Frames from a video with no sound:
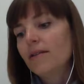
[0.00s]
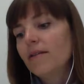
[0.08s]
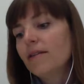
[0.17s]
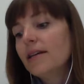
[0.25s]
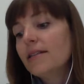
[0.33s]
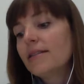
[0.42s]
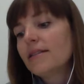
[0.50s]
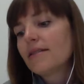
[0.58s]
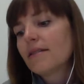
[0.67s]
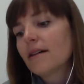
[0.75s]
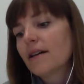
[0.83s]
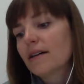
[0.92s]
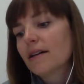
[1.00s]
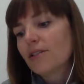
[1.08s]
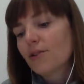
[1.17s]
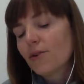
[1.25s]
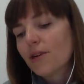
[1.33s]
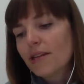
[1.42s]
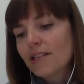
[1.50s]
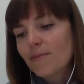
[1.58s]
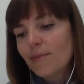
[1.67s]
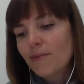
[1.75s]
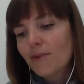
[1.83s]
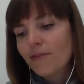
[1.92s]
it's a story that's
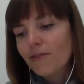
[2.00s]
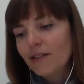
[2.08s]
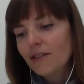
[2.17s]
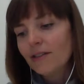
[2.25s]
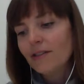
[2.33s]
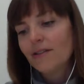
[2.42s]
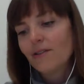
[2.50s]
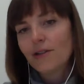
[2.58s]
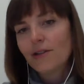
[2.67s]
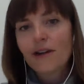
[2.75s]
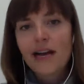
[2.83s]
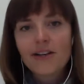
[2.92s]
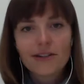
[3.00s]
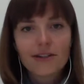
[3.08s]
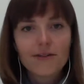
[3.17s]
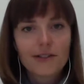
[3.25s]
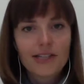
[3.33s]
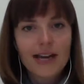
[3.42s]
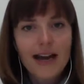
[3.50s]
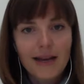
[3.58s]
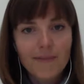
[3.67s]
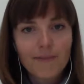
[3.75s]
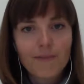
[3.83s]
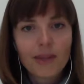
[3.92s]
been revealed sort of gradually over
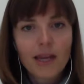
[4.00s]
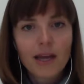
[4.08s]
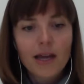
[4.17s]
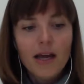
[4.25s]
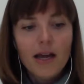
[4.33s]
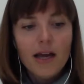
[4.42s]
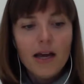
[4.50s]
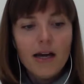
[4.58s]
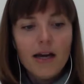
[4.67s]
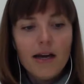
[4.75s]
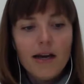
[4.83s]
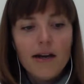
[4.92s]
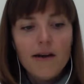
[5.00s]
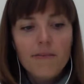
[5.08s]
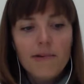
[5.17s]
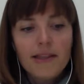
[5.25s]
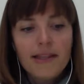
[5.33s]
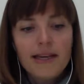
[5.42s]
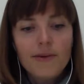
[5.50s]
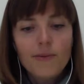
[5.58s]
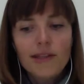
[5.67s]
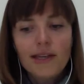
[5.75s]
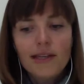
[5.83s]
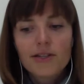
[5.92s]
time, but that
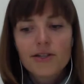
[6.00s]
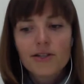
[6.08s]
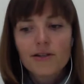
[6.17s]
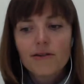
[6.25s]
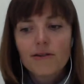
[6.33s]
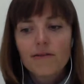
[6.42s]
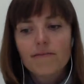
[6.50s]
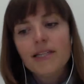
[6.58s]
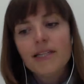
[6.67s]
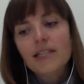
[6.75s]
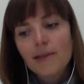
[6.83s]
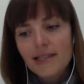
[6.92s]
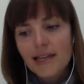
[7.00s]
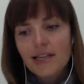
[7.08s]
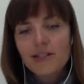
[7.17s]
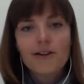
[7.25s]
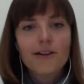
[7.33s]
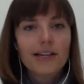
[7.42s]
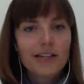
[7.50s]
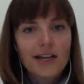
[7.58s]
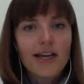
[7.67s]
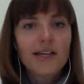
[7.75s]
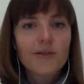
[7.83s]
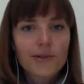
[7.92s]
with each dispensation or each
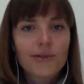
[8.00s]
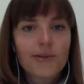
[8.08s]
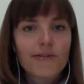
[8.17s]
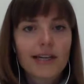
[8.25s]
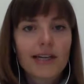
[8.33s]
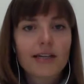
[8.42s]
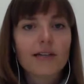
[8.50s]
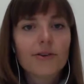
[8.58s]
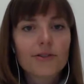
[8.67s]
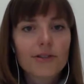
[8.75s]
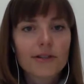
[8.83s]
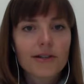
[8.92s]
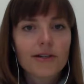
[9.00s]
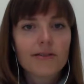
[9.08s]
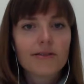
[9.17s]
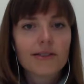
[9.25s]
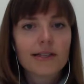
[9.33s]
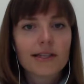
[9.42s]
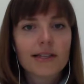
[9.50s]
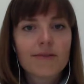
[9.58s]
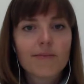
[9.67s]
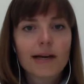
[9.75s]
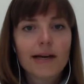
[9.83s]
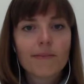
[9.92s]
age, we're sort of getting closer to this
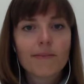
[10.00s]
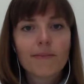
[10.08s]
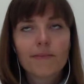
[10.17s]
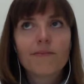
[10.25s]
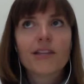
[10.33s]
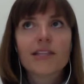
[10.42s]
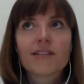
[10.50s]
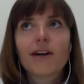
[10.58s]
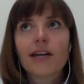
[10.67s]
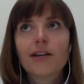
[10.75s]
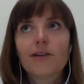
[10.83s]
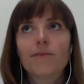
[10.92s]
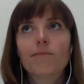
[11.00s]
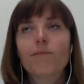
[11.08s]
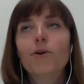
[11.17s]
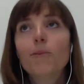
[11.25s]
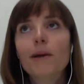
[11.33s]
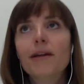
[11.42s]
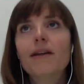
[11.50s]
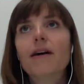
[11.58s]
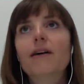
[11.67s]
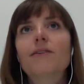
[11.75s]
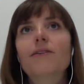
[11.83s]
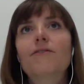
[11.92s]
final moment
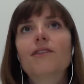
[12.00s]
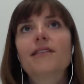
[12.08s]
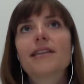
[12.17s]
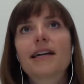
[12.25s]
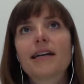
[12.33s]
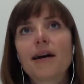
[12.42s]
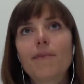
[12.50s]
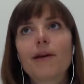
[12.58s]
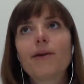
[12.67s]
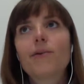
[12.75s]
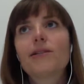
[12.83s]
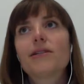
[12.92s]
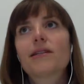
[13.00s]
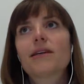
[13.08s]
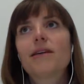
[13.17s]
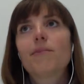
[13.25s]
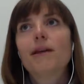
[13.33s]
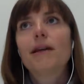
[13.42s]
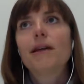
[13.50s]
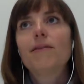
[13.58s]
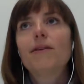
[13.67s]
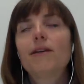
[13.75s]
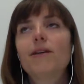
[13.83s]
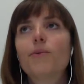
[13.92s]
of the second coming, which is going to be,
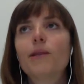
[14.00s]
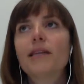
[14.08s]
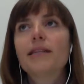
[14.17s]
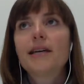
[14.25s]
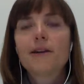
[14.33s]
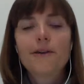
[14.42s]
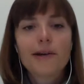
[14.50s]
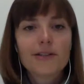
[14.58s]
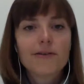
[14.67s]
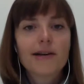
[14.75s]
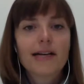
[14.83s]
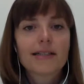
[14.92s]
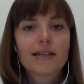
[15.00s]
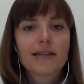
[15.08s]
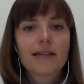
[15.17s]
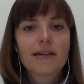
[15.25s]
when the dead are resurrected,